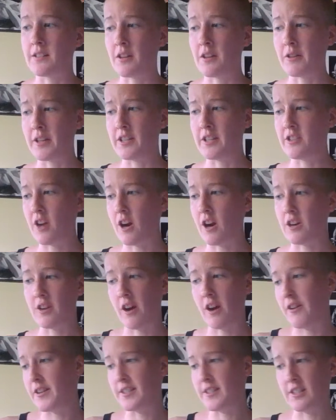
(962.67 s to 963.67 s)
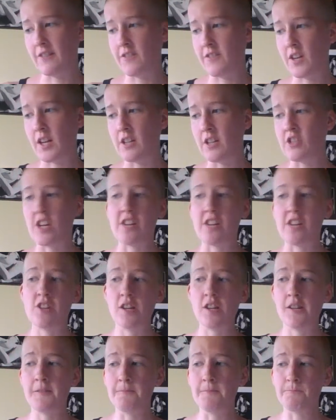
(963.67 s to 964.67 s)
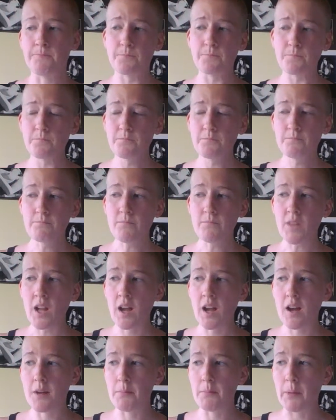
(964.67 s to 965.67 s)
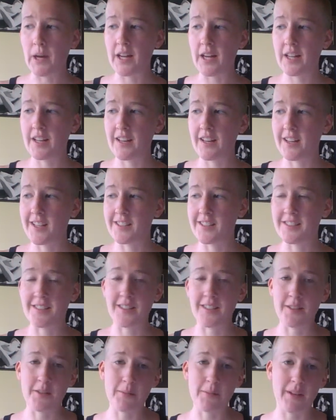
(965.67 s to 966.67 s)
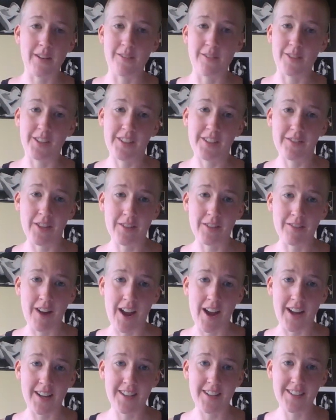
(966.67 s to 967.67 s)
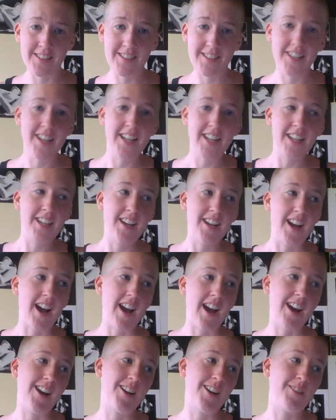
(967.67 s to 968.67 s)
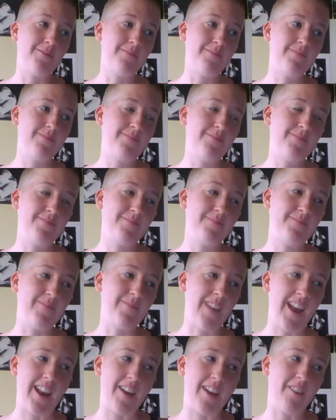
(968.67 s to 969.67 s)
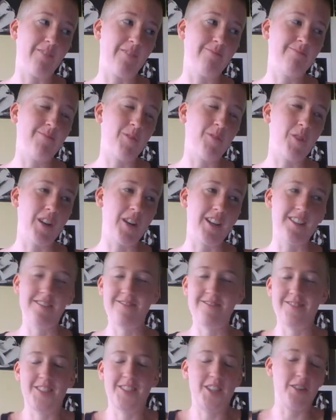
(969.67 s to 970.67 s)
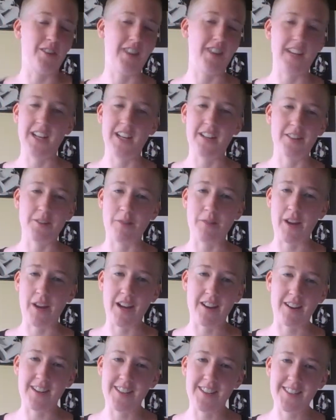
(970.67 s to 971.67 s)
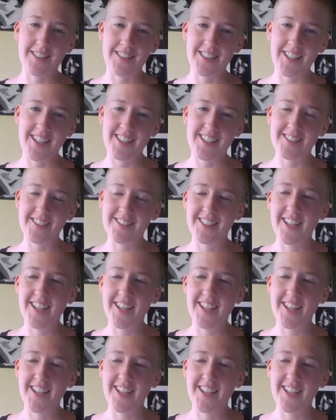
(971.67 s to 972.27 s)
are always shifting and changing. But it's been a really fun ride, and I wouldn't do it any other way, honestly.